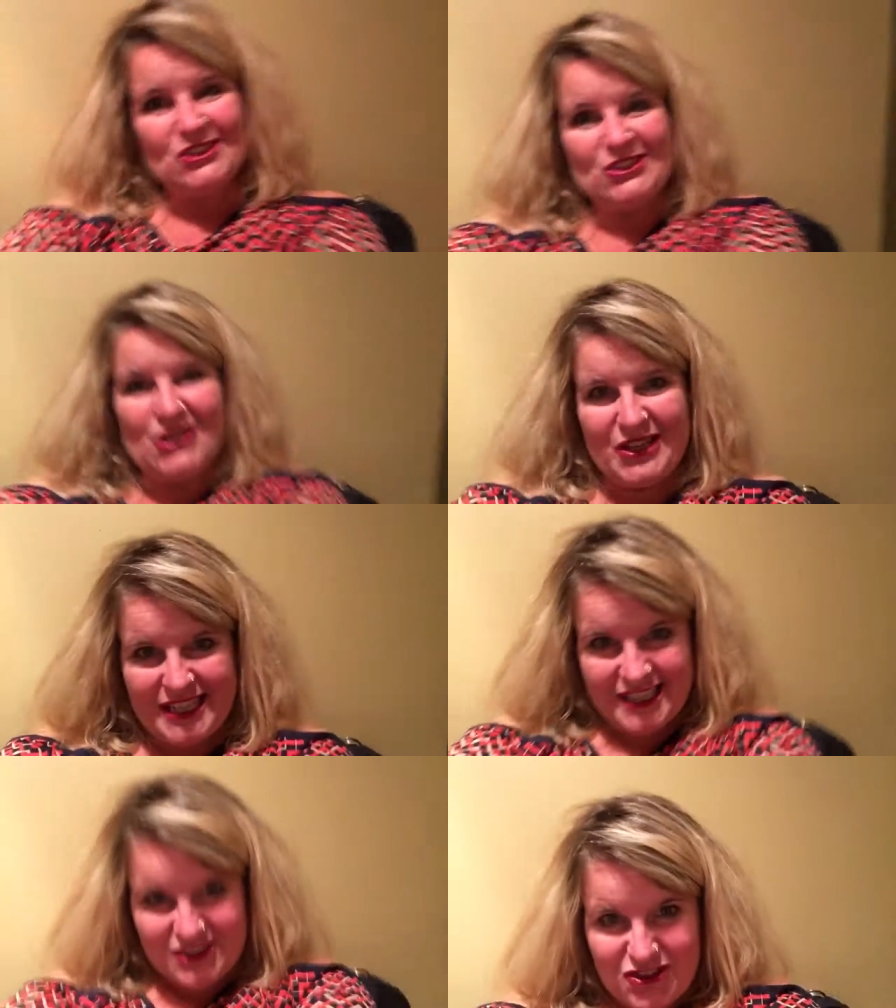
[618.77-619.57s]

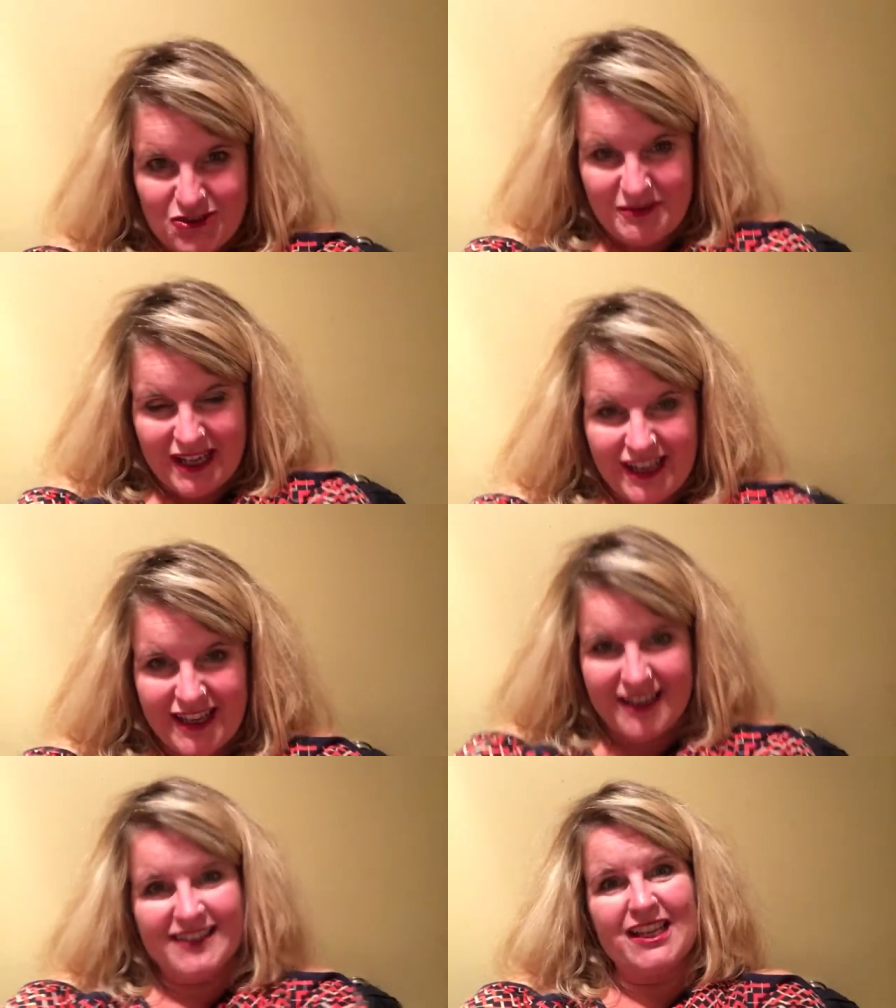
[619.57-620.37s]
talking to
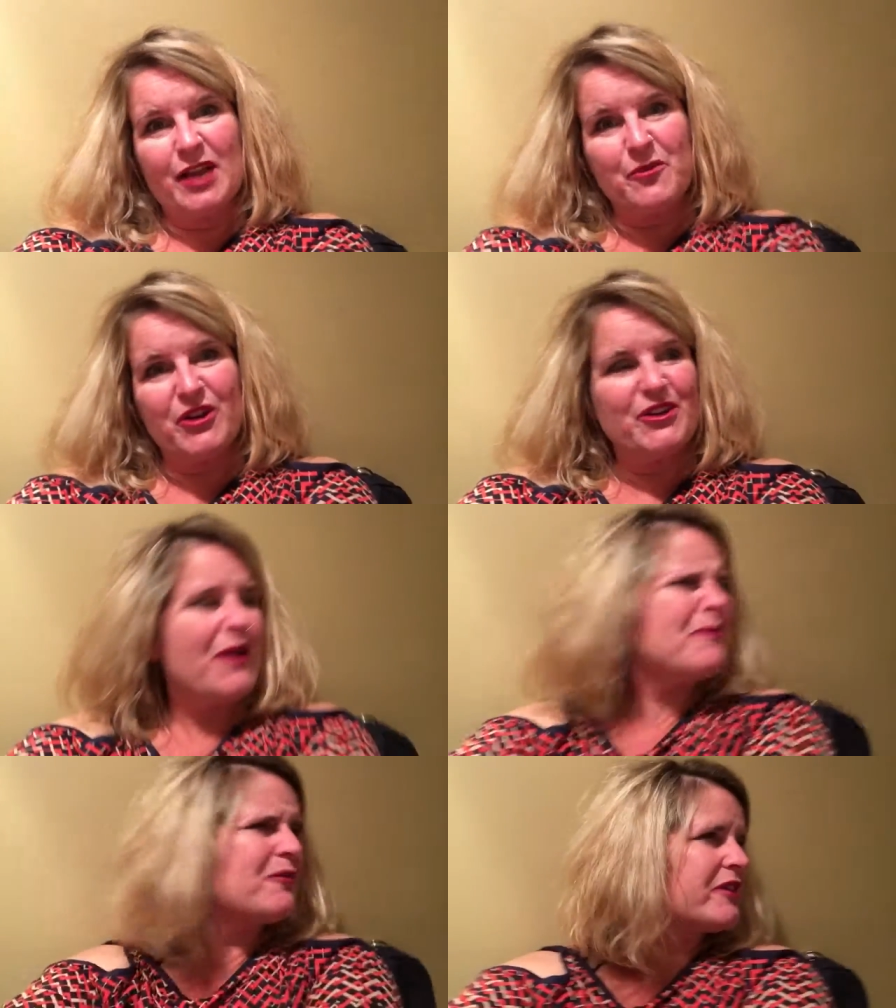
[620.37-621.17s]
my camera. No,
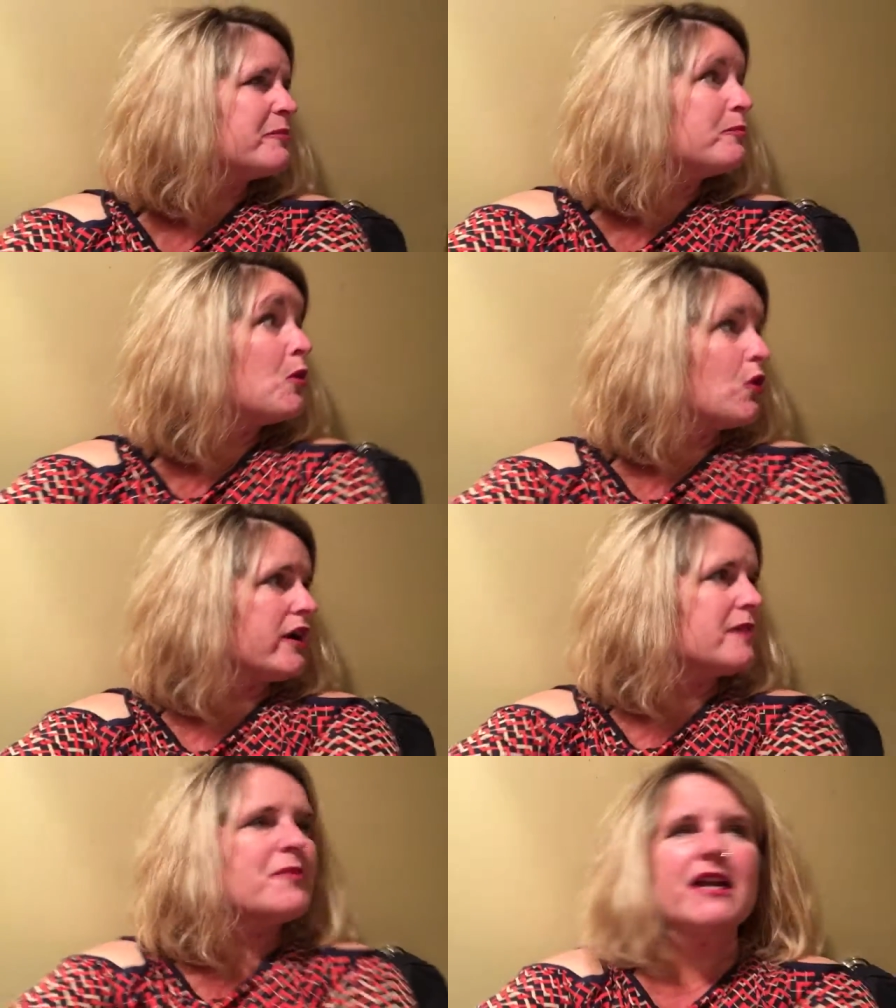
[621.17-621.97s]
I'm not really
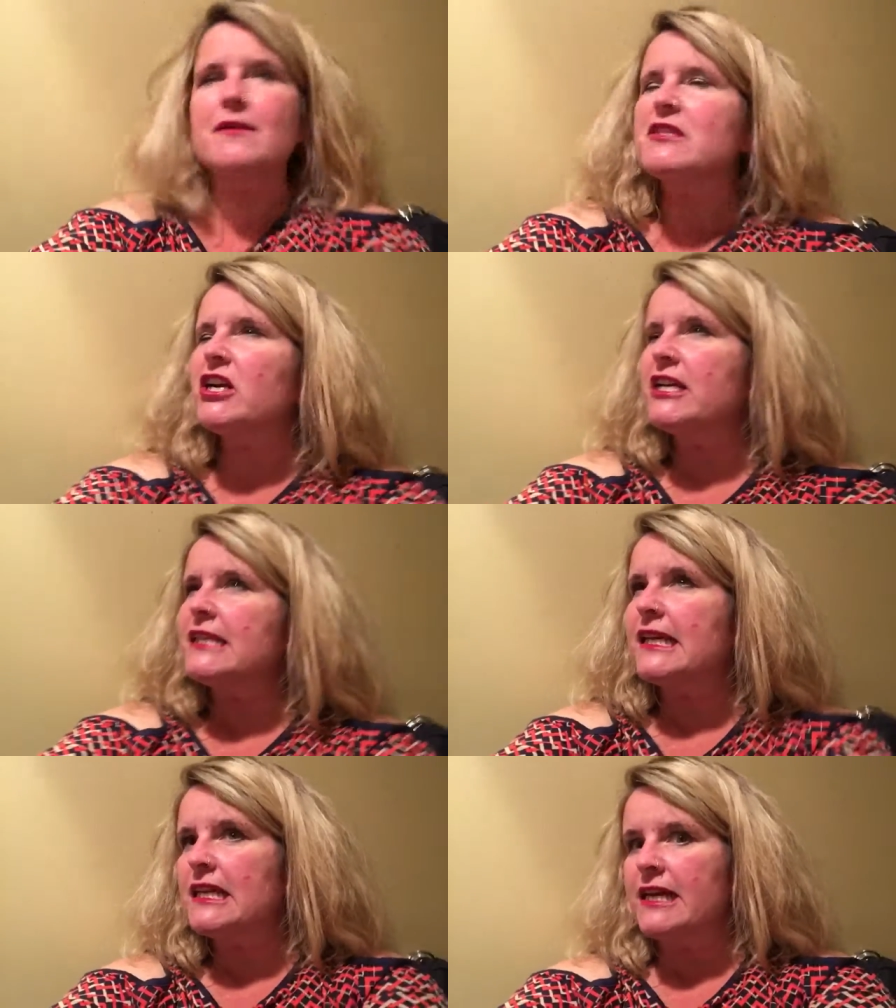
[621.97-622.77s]
bored, but I'm starting
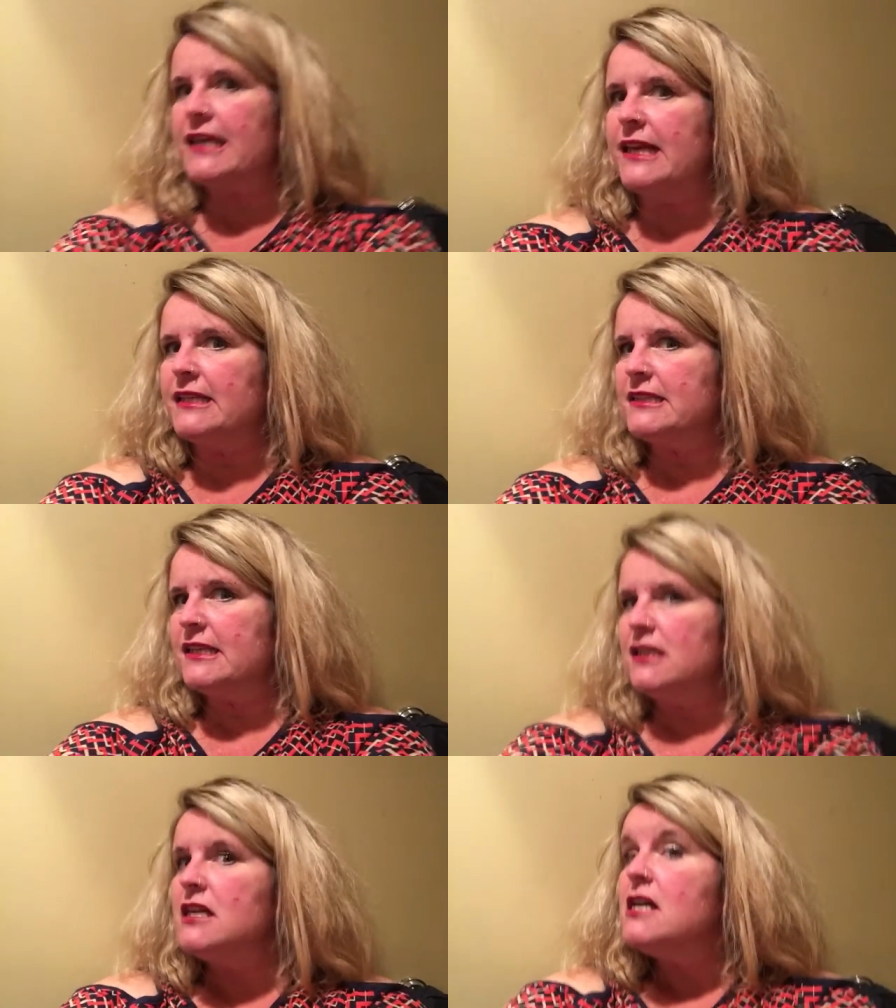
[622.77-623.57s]
to get like
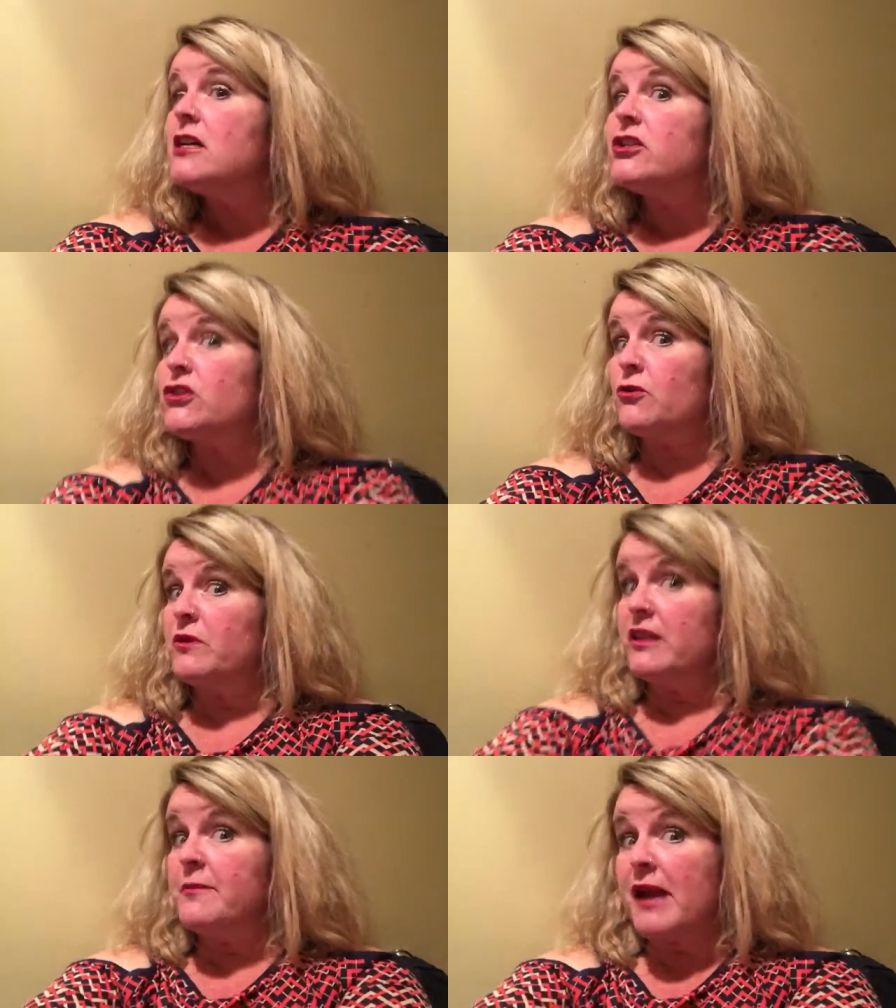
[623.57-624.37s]
antsy. So
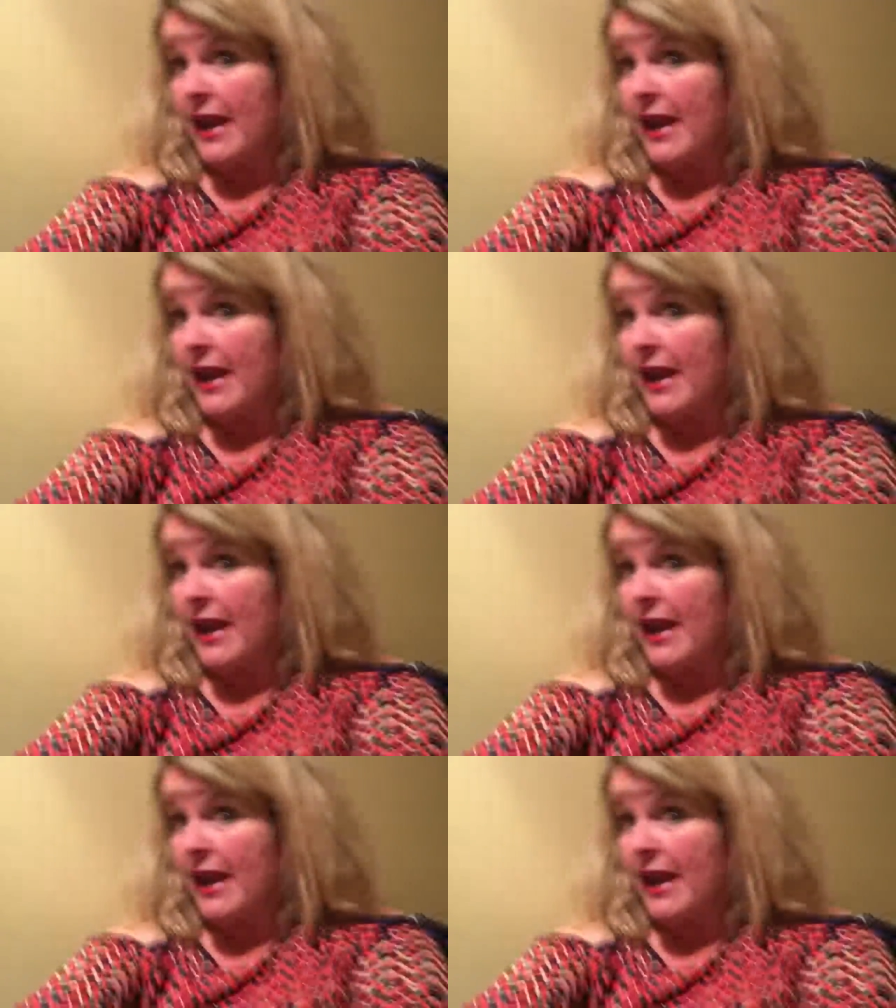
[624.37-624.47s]
really my